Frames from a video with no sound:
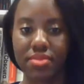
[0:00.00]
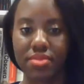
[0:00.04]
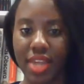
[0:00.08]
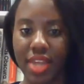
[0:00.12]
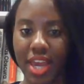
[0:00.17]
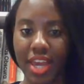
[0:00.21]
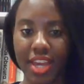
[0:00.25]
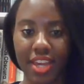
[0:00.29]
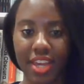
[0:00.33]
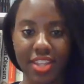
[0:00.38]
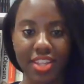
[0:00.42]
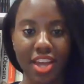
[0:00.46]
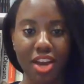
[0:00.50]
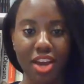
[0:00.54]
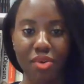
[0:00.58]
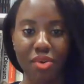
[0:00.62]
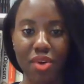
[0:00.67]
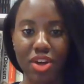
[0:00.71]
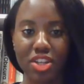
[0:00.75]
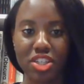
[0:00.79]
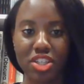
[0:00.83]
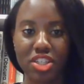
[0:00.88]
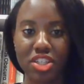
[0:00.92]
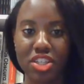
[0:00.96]
take in that
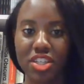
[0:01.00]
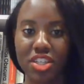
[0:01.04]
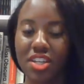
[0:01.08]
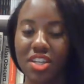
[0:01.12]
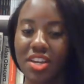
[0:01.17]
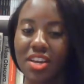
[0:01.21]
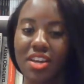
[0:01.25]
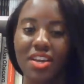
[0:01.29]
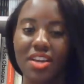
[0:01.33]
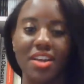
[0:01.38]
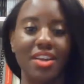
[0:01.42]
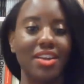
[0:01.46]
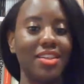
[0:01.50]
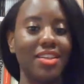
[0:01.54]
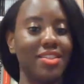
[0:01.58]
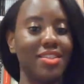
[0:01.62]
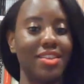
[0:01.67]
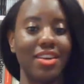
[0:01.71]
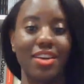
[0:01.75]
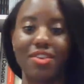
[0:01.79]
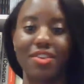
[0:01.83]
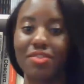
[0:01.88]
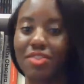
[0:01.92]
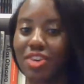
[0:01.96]
question and
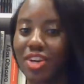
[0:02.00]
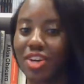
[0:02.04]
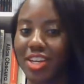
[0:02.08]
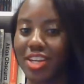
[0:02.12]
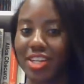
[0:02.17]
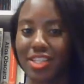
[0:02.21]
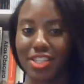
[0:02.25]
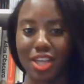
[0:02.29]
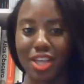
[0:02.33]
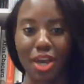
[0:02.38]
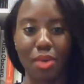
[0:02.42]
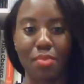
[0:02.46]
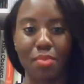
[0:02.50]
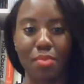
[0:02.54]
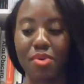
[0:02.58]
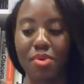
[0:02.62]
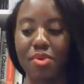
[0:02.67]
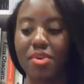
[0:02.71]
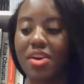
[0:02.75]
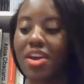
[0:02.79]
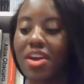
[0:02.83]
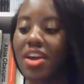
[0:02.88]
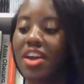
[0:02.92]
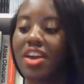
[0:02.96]
think of a good
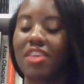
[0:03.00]
example.